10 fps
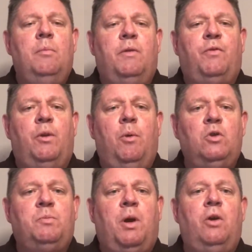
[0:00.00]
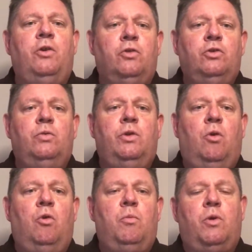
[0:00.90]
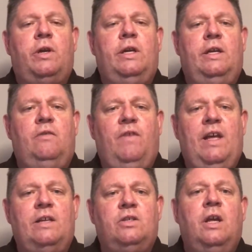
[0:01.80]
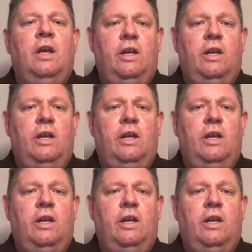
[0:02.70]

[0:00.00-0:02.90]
but for the most part, you're doing the homework in advance